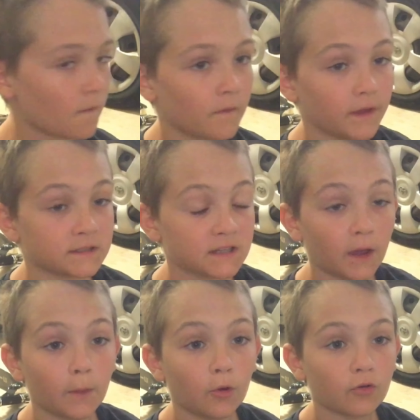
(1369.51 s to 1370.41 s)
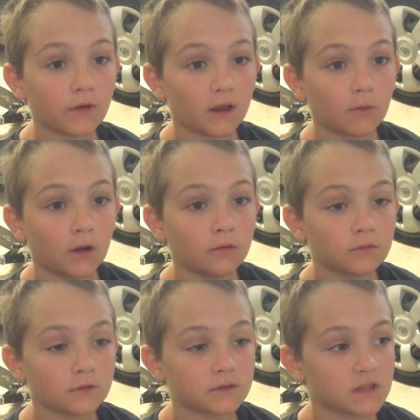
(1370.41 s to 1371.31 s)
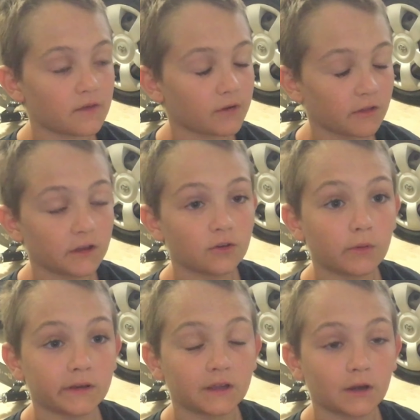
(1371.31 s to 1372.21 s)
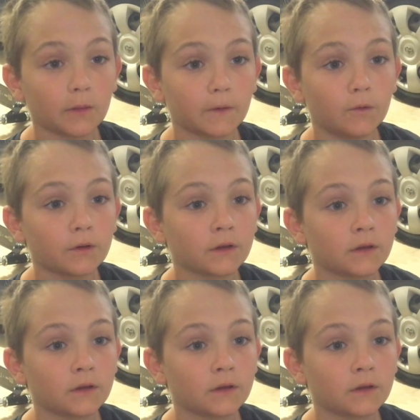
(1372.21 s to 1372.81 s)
They stay on the hook really well, because they're really annoying to get on the hook.